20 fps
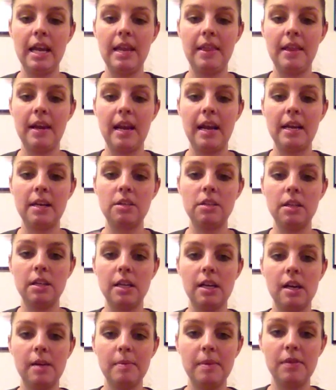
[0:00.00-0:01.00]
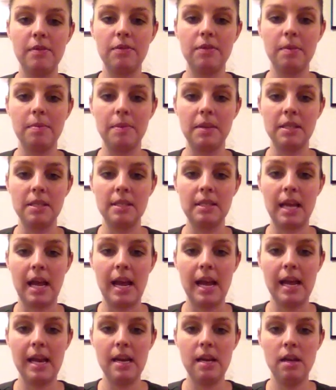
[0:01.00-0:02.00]
and then I actually come in from the
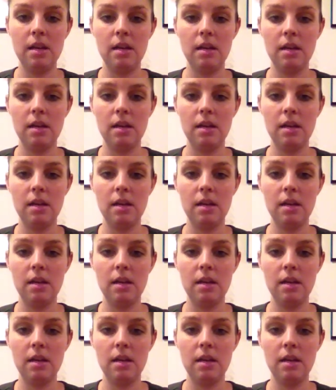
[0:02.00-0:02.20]
side.